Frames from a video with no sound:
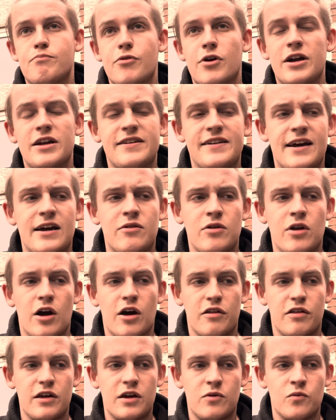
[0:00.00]
Breakdown, I
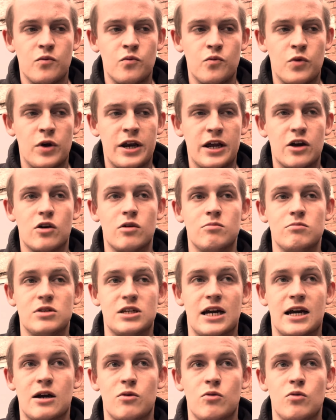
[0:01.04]
think when it comes
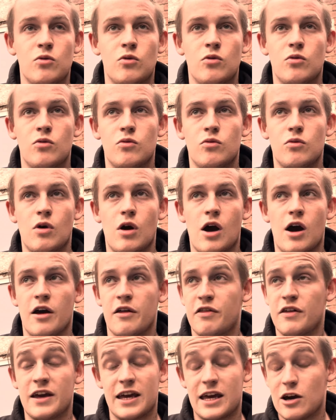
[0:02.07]
out, I
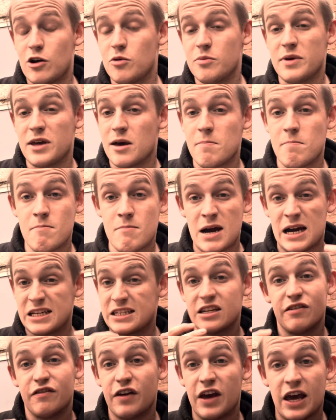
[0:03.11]
think it'll be a
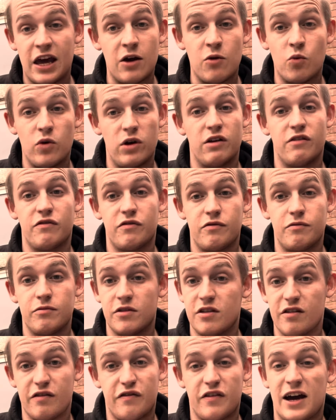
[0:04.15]
massive hit with
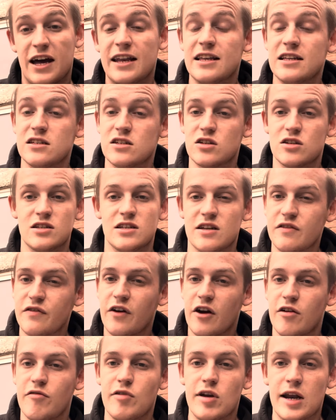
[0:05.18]
the fans, because it's
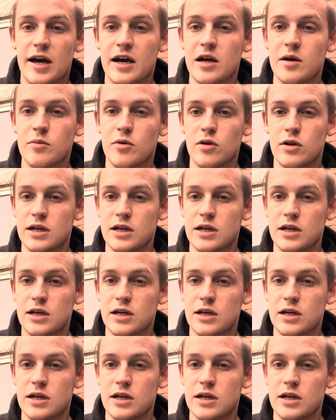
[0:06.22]
very relatable.